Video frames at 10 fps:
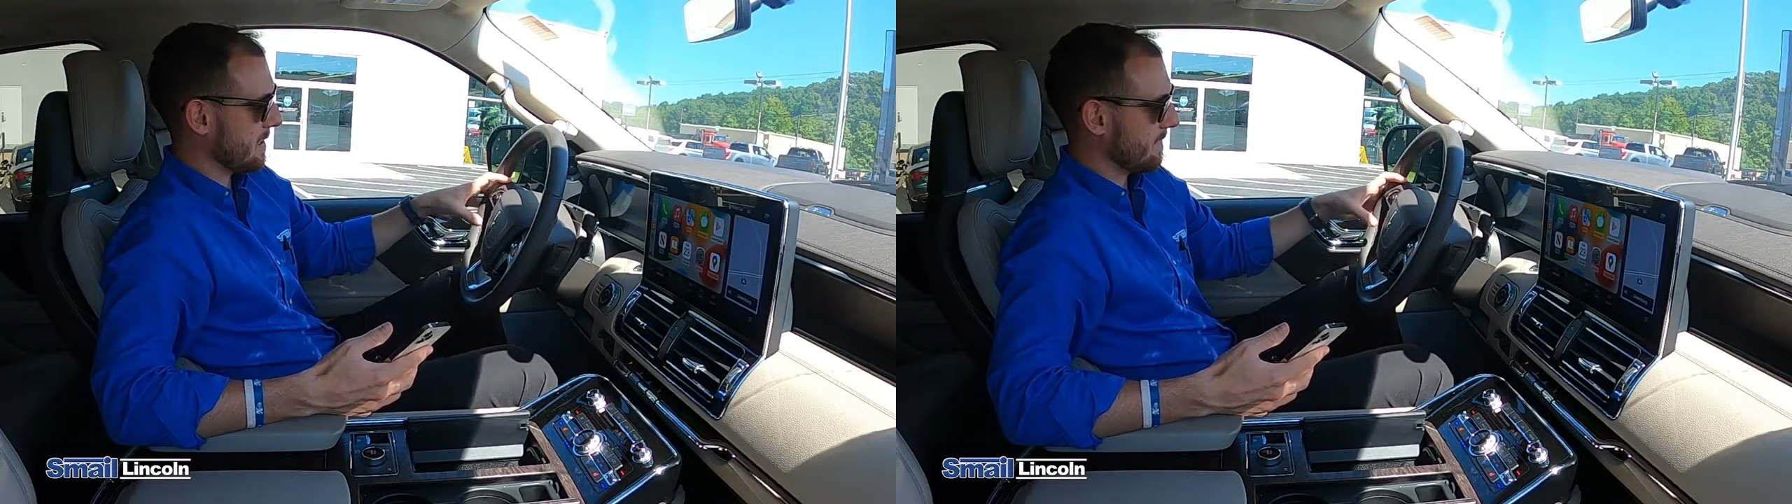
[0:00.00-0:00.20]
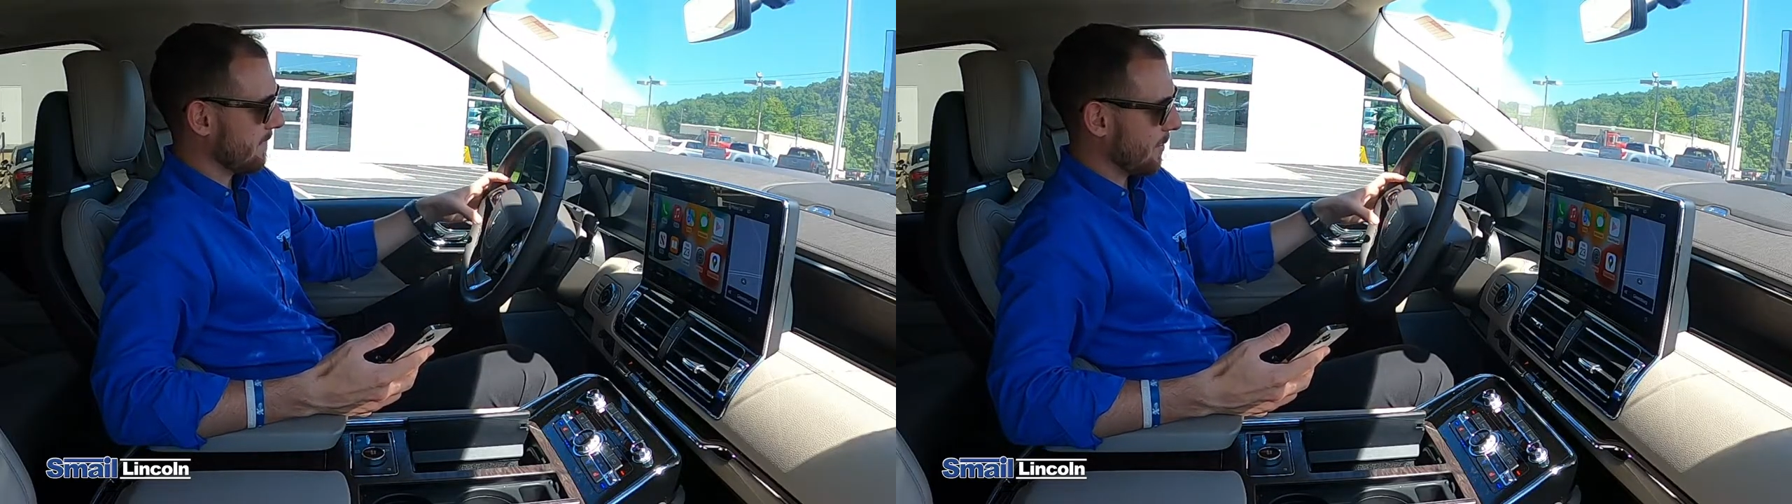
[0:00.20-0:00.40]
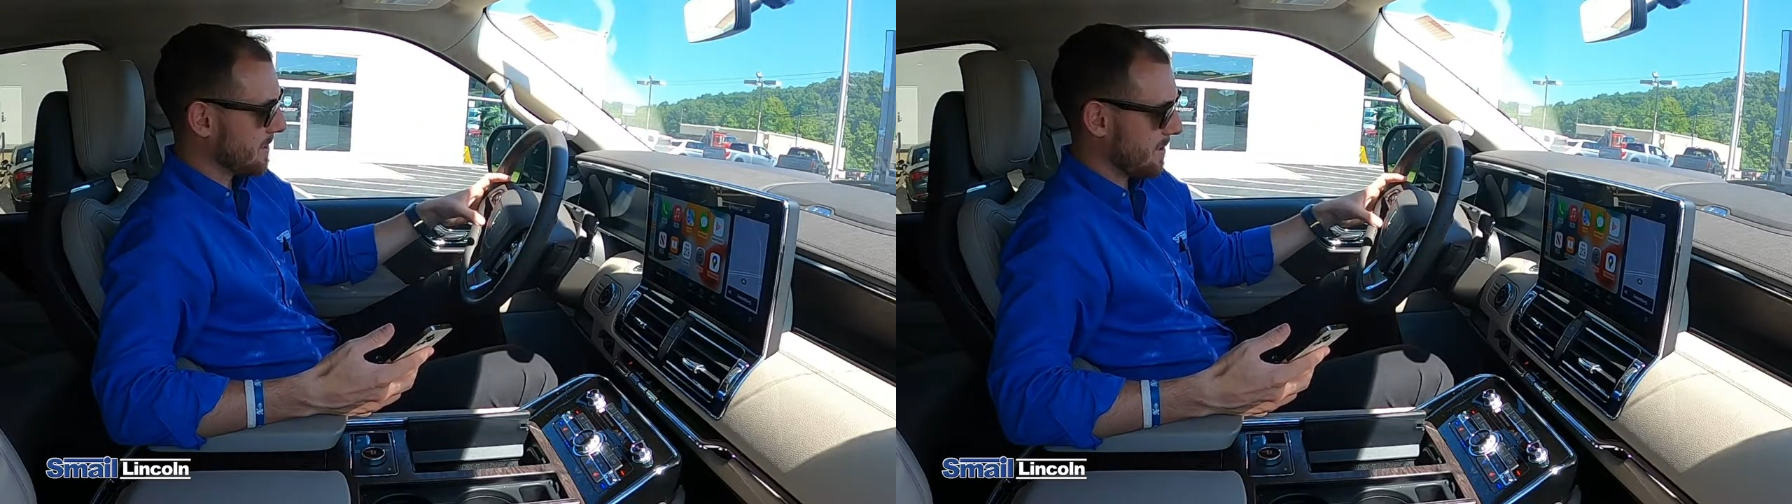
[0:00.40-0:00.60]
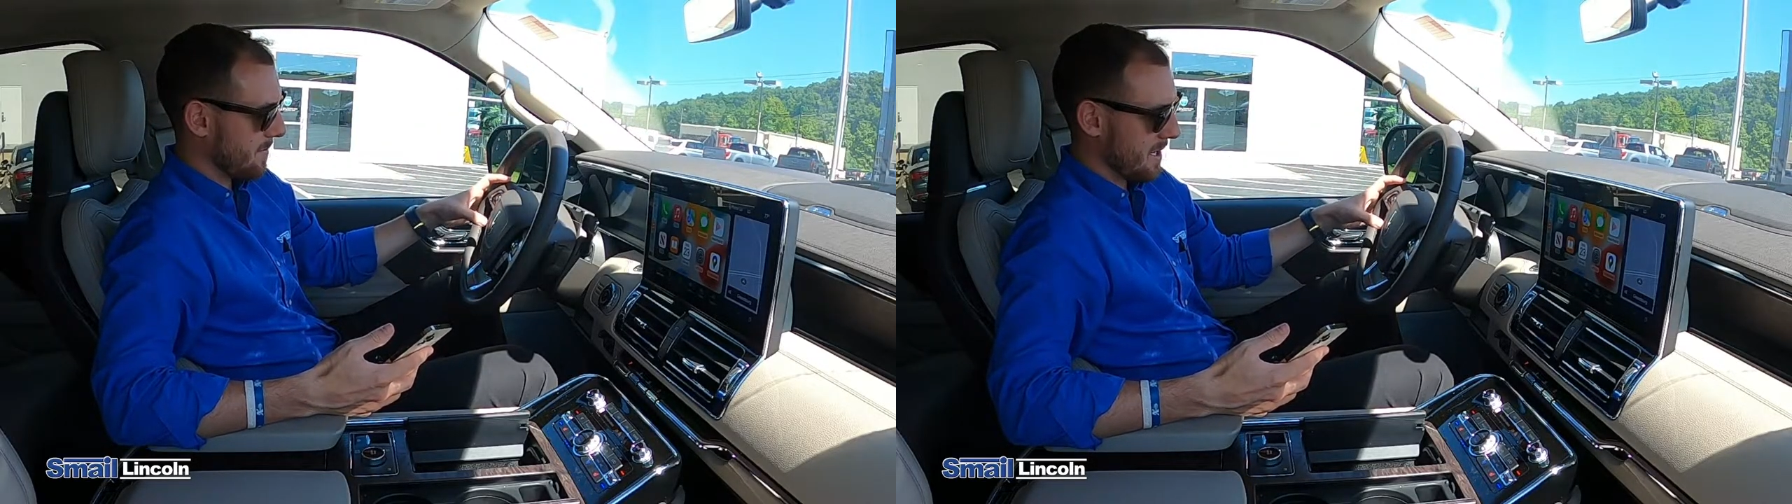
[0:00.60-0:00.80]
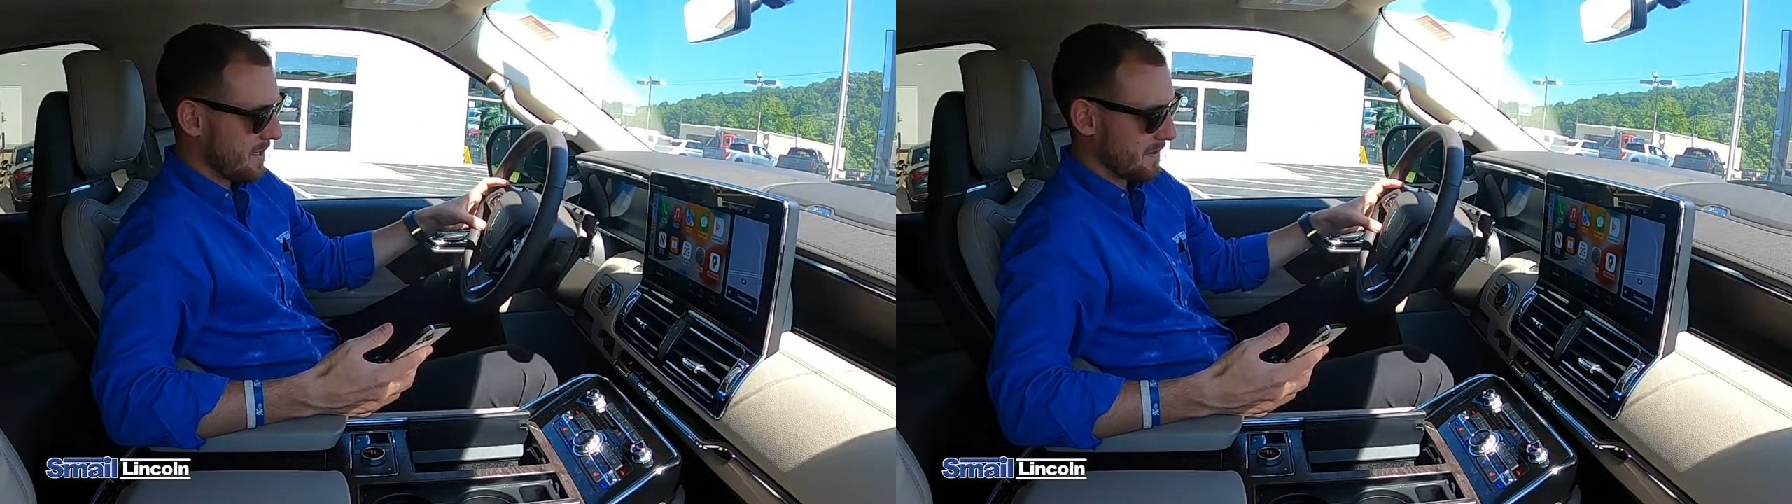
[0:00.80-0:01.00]
the voice
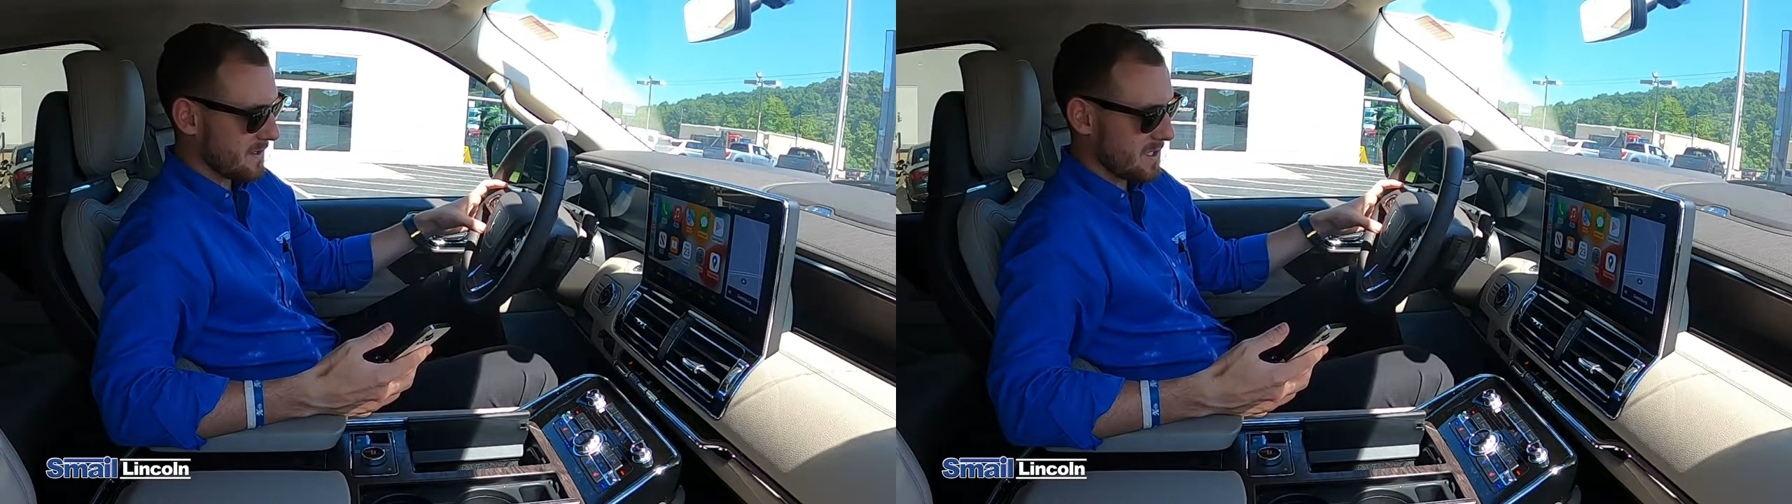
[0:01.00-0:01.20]
command